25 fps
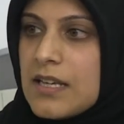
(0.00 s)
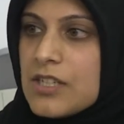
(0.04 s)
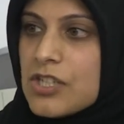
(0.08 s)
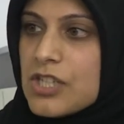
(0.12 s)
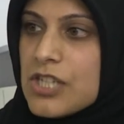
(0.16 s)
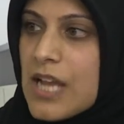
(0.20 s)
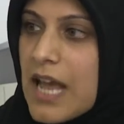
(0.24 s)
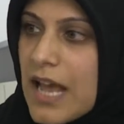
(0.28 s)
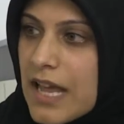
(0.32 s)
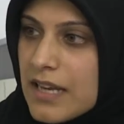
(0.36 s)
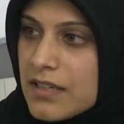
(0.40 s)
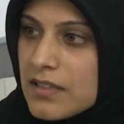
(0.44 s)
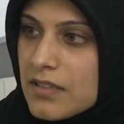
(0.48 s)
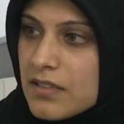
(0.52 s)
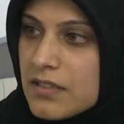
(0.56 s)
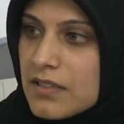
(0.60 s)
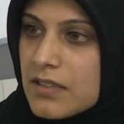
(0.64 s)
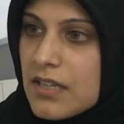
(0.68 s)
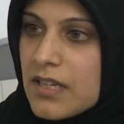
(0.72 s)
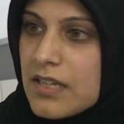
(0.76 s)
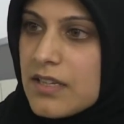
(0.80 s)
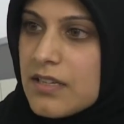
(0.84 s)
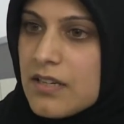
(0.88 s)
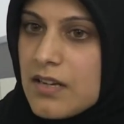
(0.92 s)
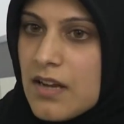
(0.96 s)

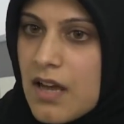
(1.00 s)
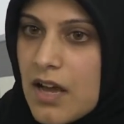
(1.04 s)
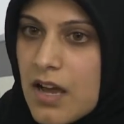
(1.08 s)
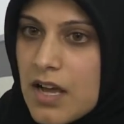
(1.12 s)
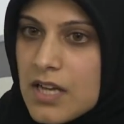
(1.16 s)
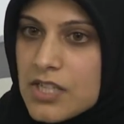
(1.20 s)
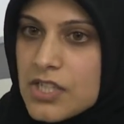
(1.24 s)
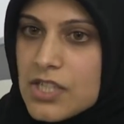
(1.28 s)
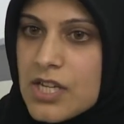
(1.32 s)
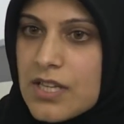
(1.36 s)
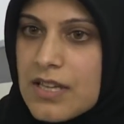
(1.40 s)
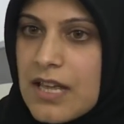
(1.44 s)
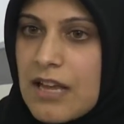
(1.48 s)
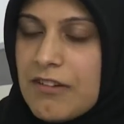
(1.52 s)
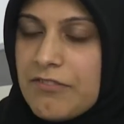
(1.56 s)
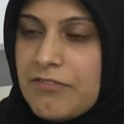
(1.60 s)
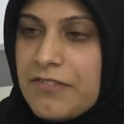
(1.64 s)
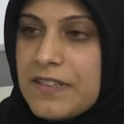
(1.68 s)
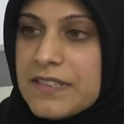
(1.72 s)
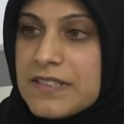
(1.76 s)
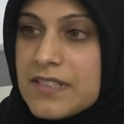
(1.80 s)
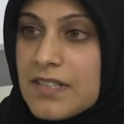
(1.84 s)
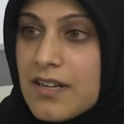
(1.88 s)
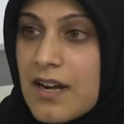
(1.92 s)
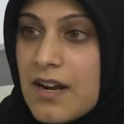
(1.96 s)
channel, and nurture that
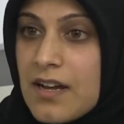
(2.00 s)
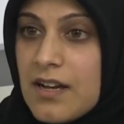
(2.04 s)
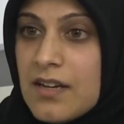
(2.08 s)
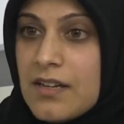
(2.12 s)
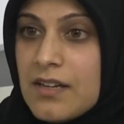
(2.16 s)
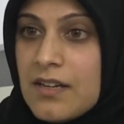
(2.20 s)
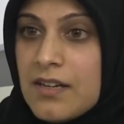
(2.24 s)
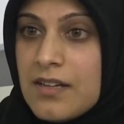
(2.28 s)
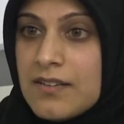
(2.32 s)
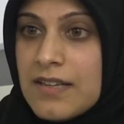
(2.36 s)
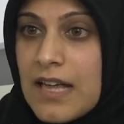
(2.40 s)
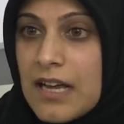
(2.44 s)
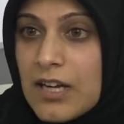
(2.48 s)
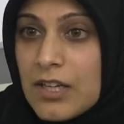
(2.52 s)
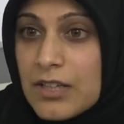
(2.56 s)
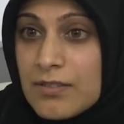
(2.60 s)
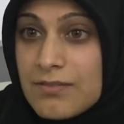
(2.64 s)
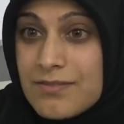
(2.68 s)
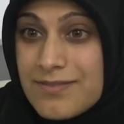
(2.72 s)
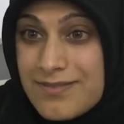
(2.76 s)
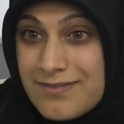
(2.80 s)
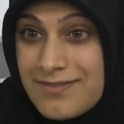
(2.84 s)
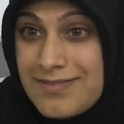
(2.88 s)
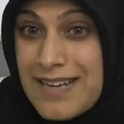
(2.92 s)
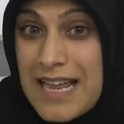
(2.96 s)
fitrah, that
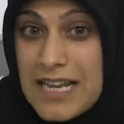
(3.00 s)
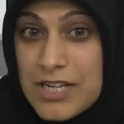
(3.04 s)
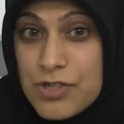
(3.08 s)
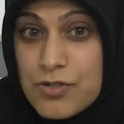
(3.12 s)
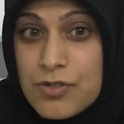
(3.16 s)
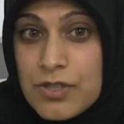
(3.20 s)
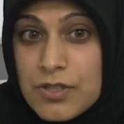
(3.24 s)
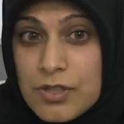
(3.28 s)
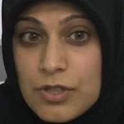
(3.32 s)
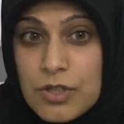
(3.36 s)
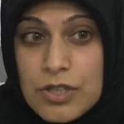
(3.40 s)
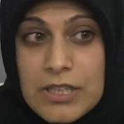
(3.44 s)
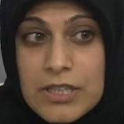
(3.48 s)
natural